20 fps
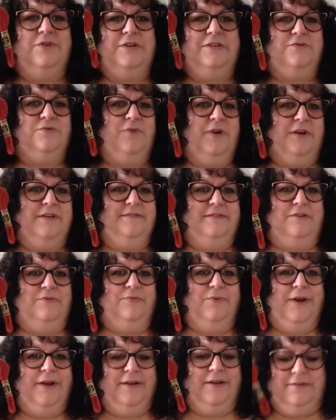It's a rusty
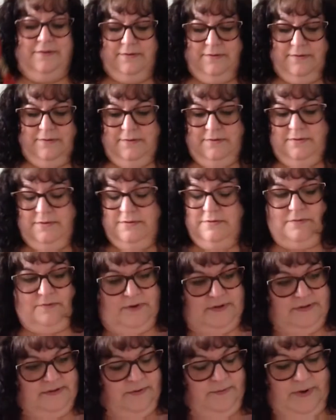red. It's a
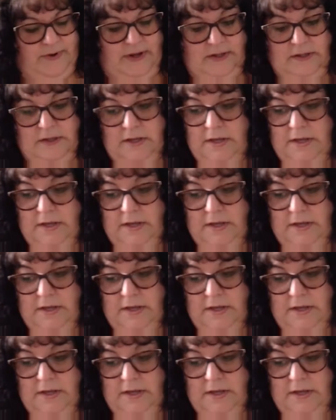rusty red.